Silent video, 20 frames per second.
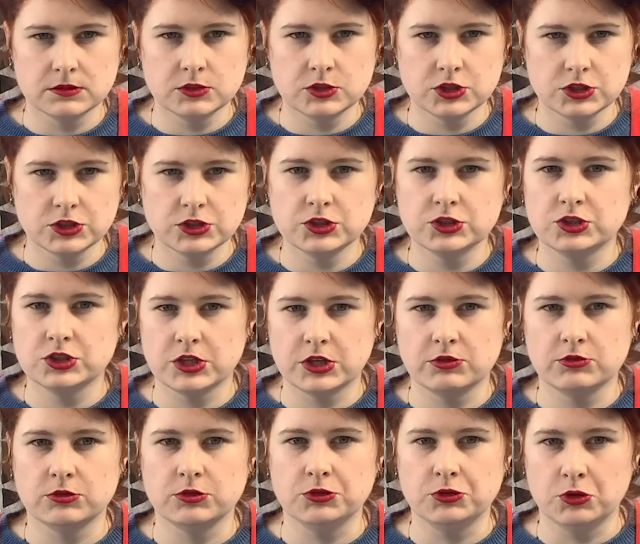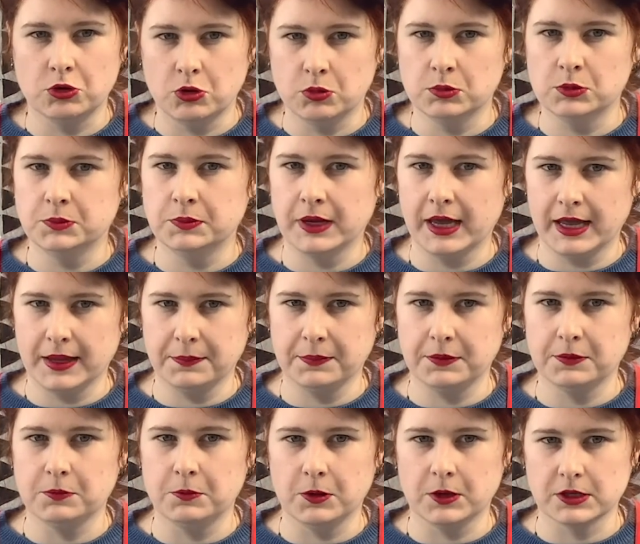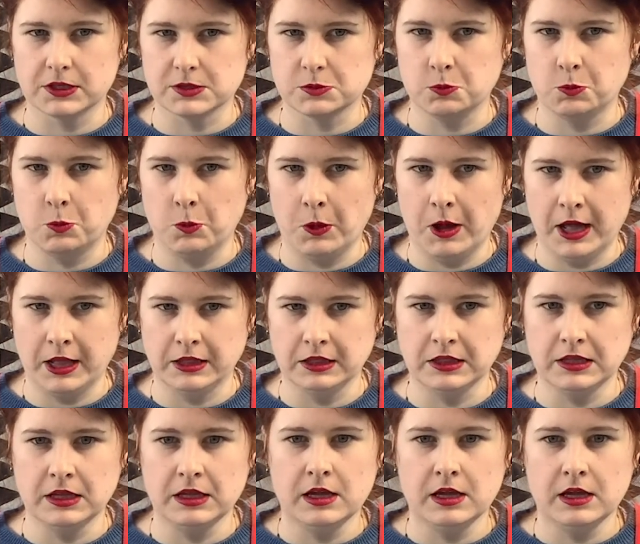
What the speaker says: Just your general normal paper works well.